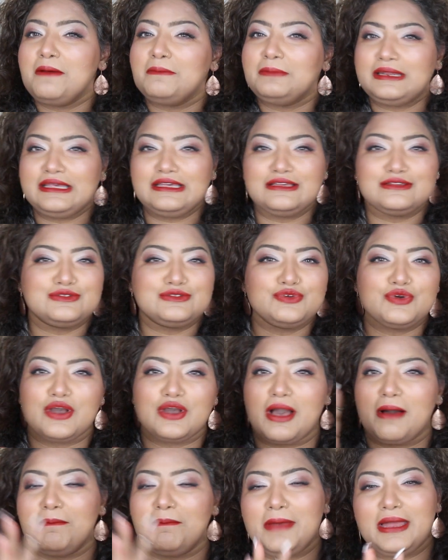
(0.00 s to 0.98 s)
Please do
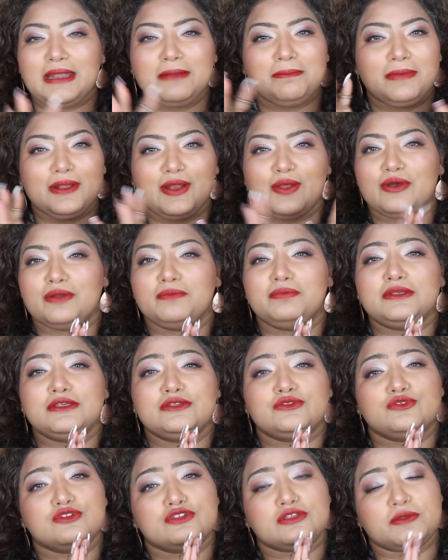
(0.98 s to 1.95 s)
comment below and
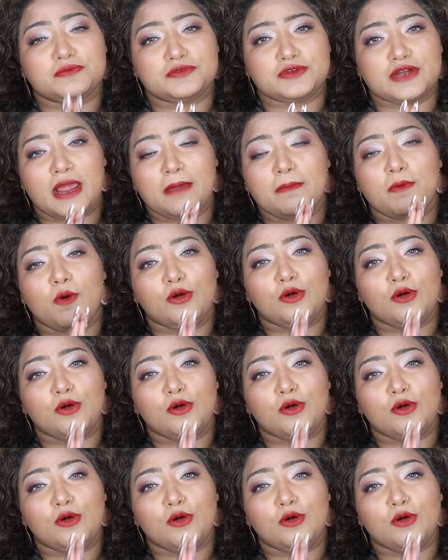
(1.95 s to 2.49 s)
please do subscribe.